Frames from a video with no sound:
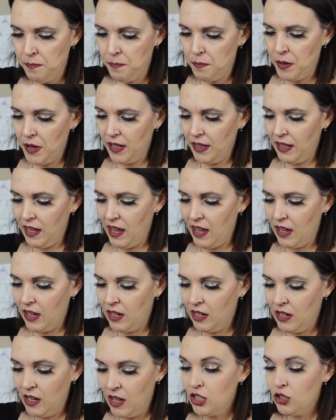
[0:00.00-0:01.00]
but like
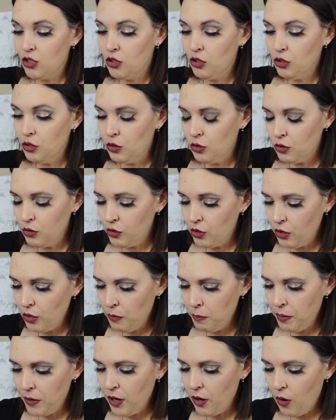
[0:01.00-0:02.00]

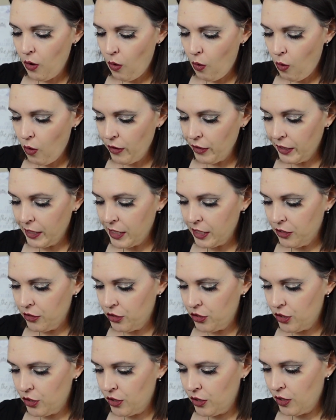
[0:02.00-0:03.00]
super
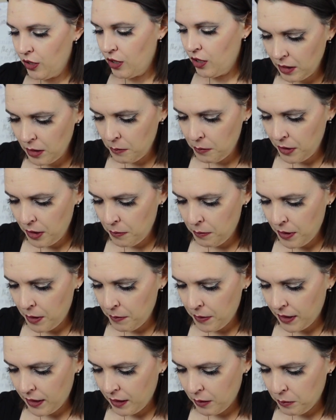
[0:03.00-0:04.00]
orange. I'm gonna put it by
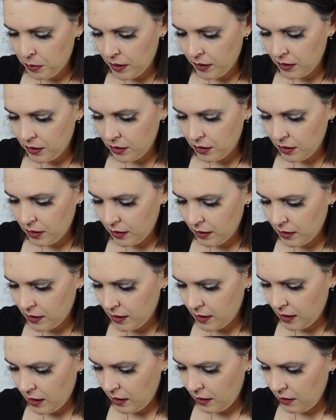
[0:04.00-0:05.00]
my nail polish so you can
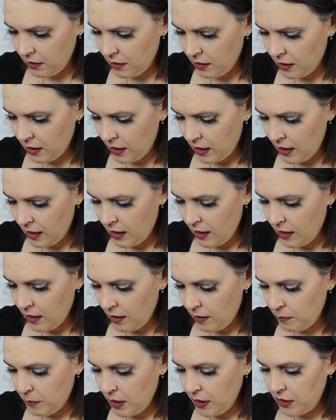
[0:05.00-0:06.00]
see.
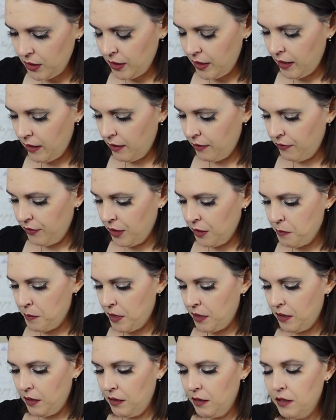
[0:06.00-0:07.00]
I'm not sure how I feel
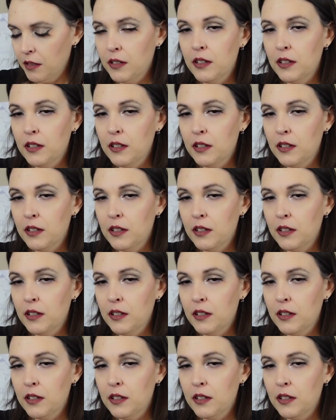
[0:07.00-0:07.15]
about it.